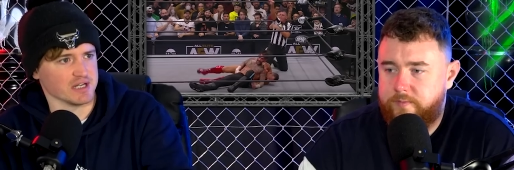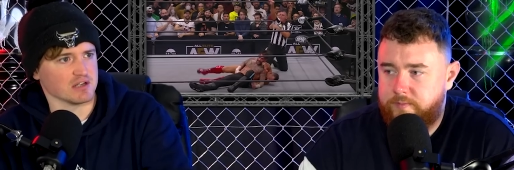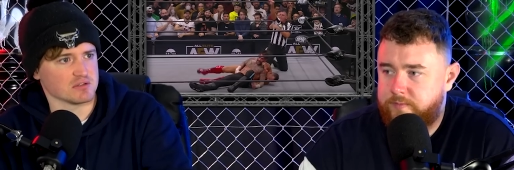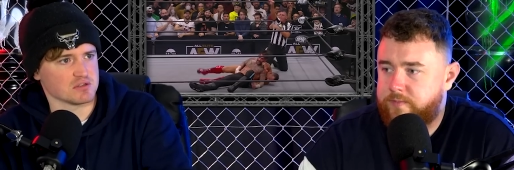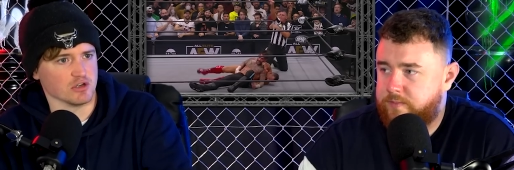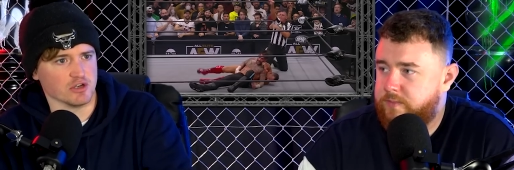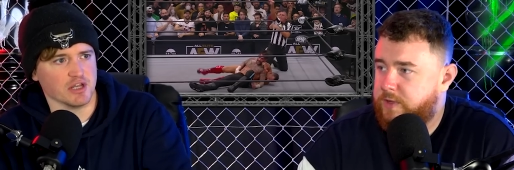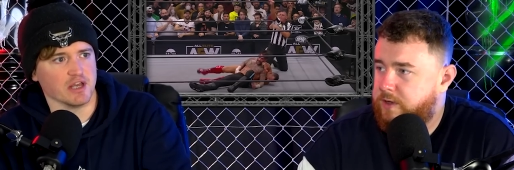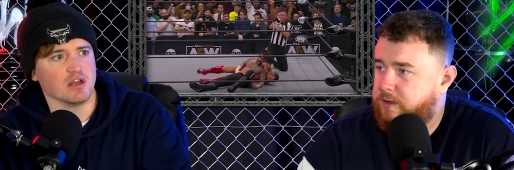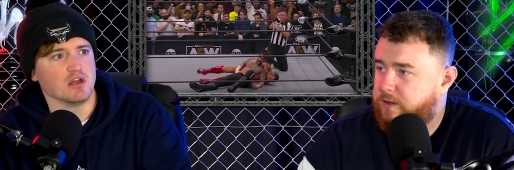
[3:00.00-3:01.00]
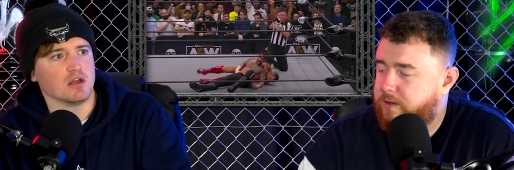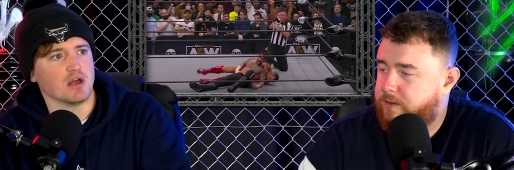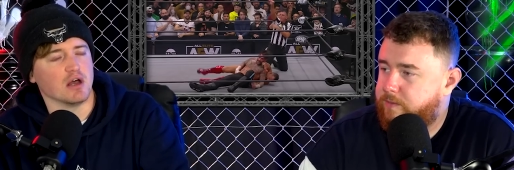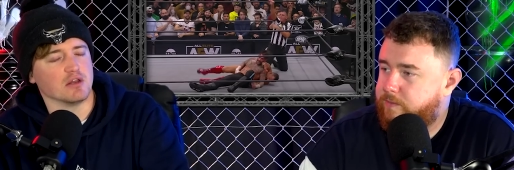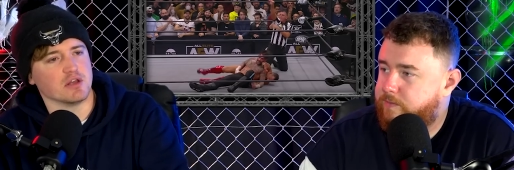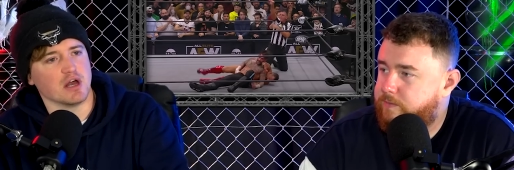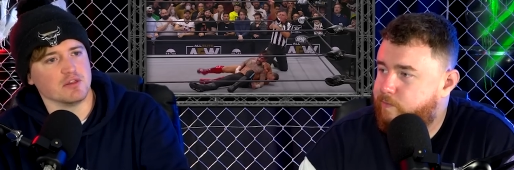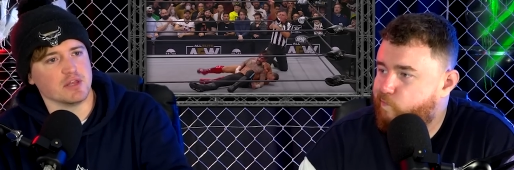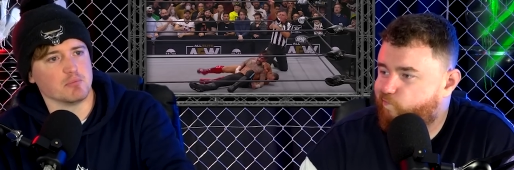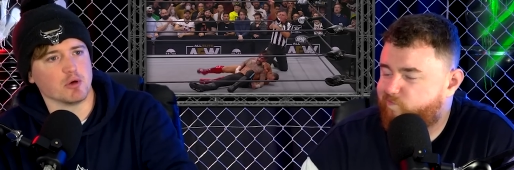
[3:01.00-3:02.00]
Speaker 1: that good at it. And
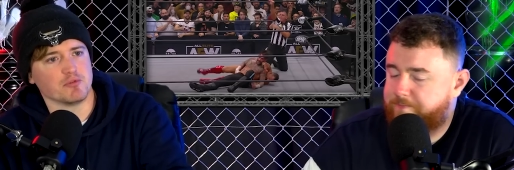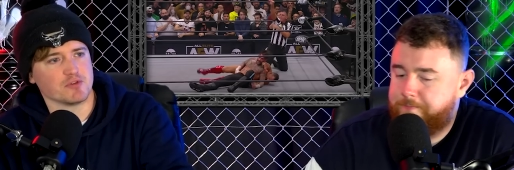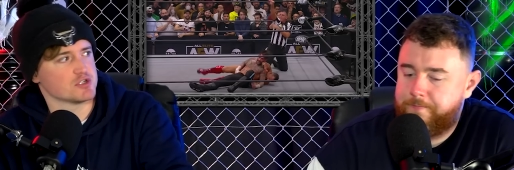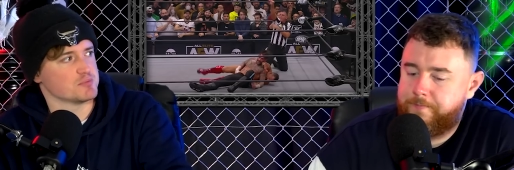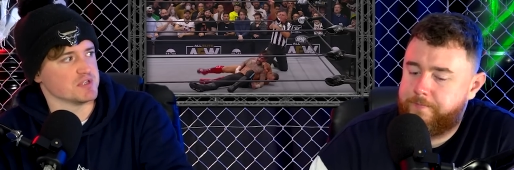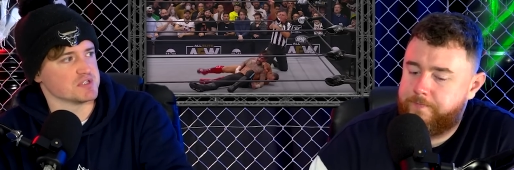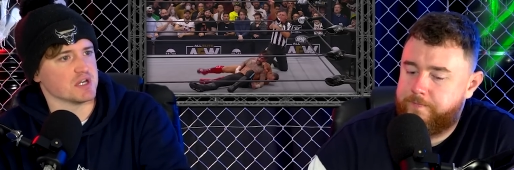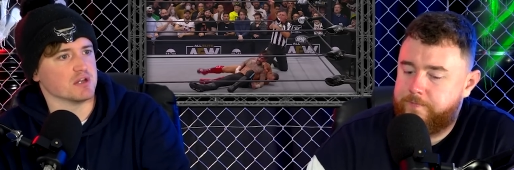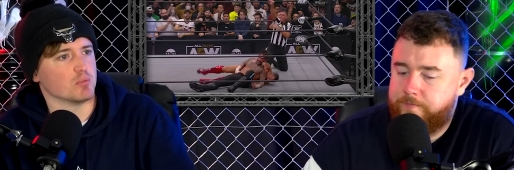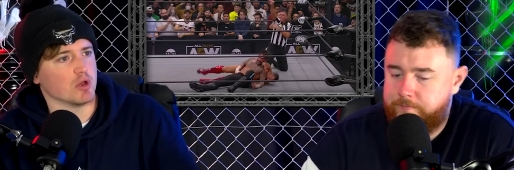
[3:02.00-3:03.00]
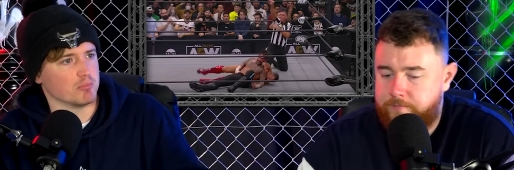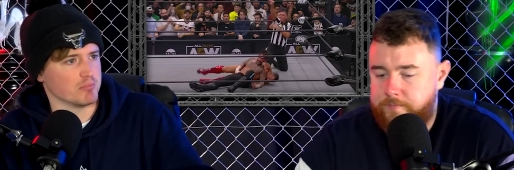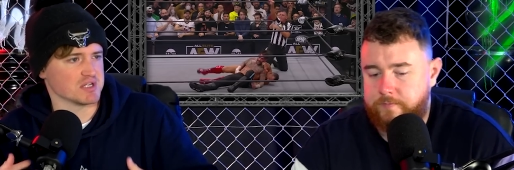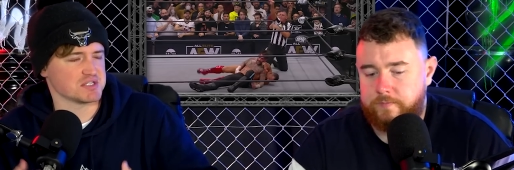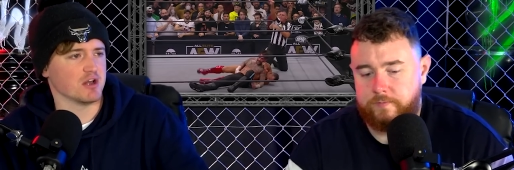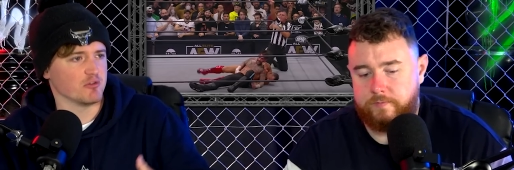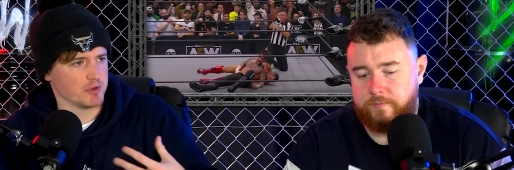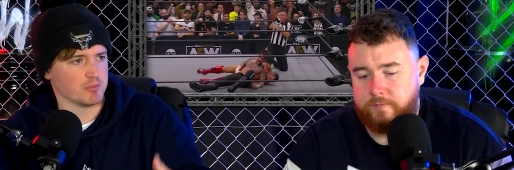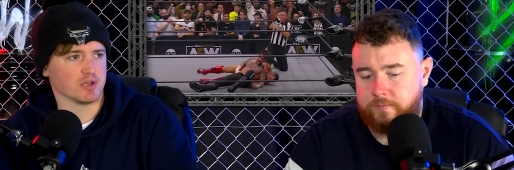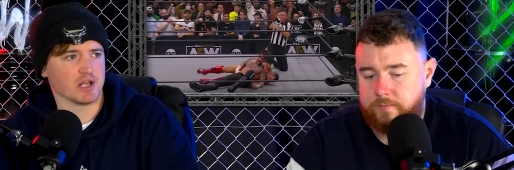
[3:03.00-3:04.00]
then Bobby Fish has been saying, well, myself,
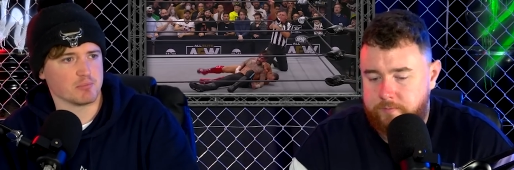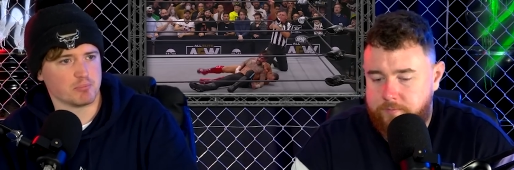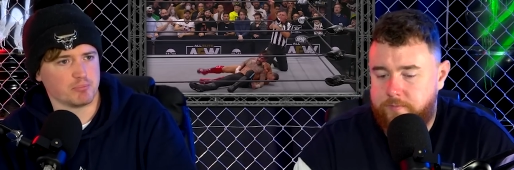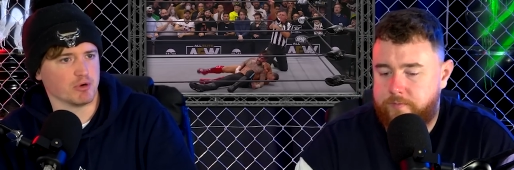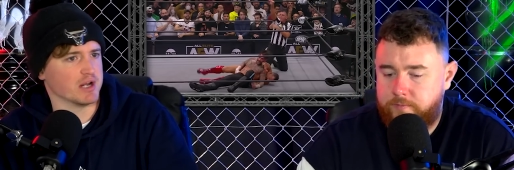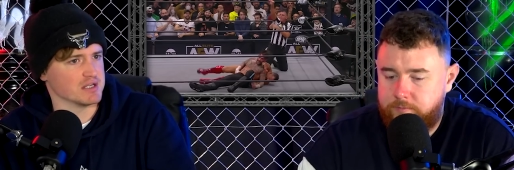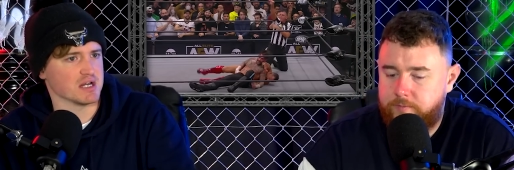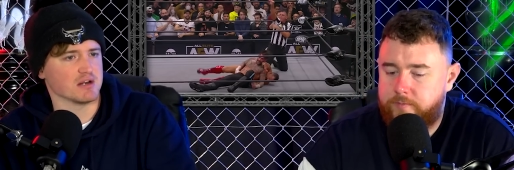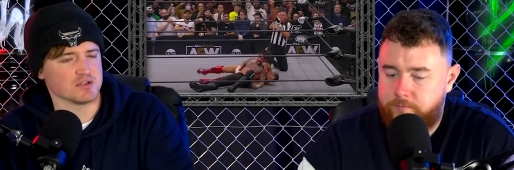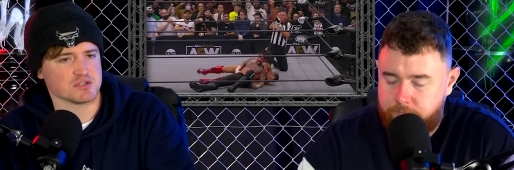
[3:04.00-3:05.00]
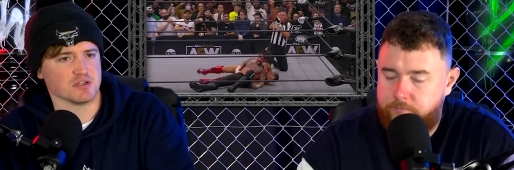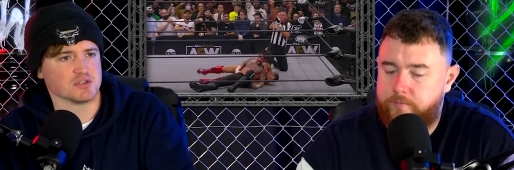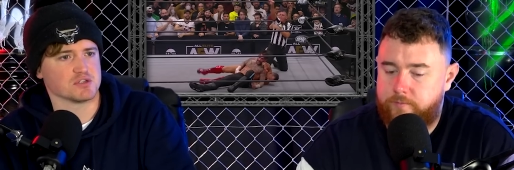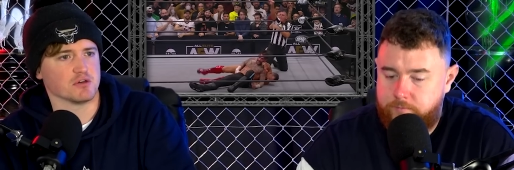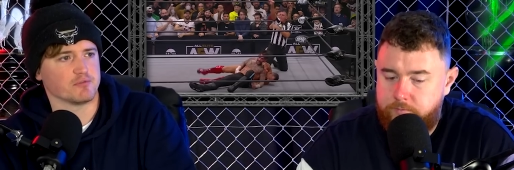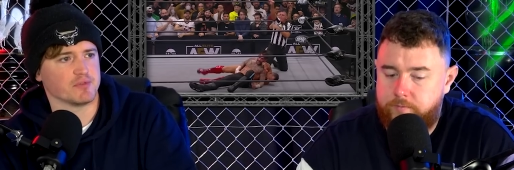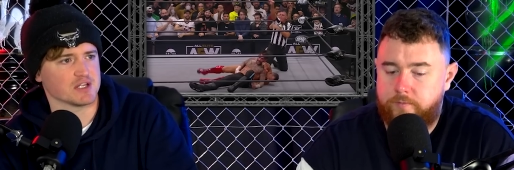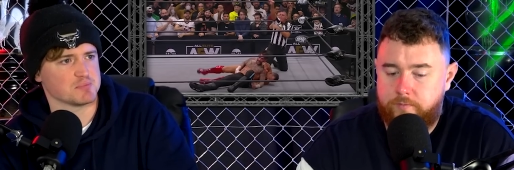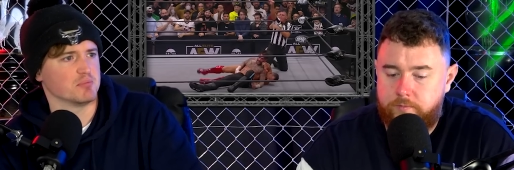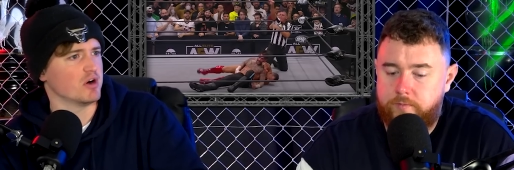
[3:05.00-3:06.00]
people like Bryan Danielson and stuff,
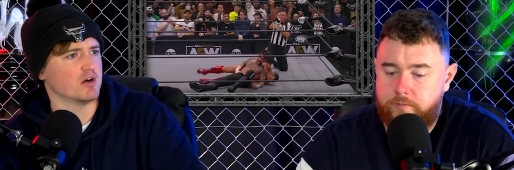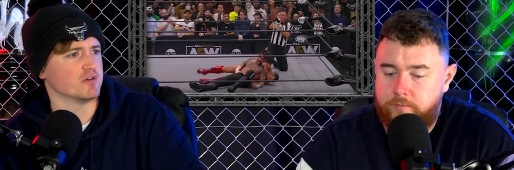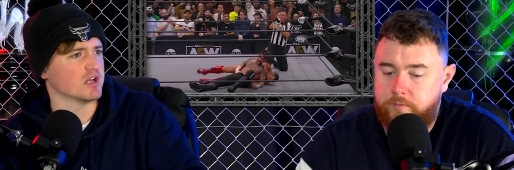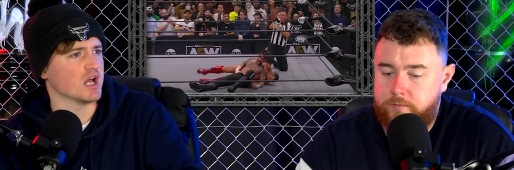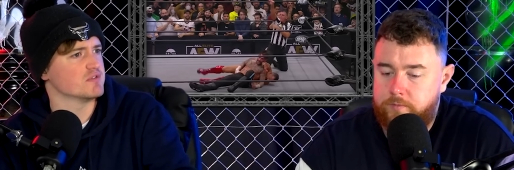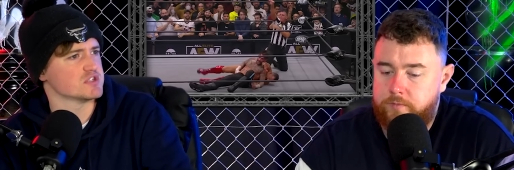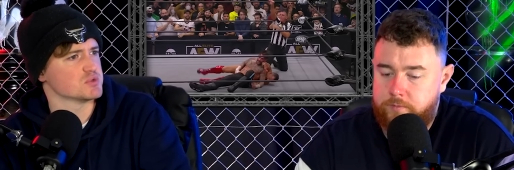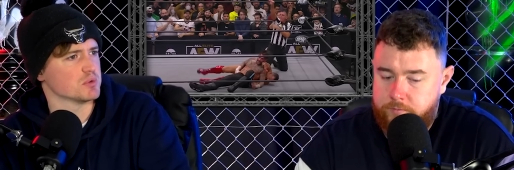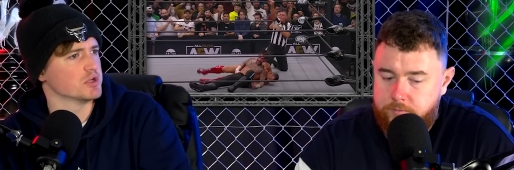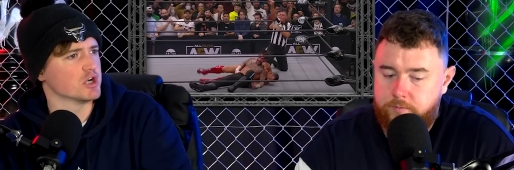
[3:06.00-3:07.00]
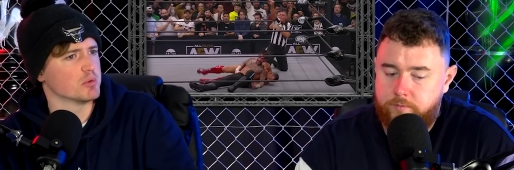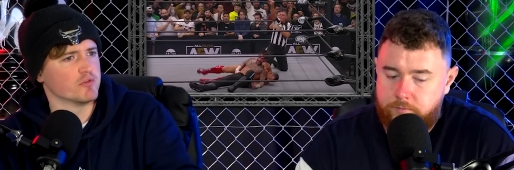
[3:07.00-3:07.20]
that's been part of our life since we were young.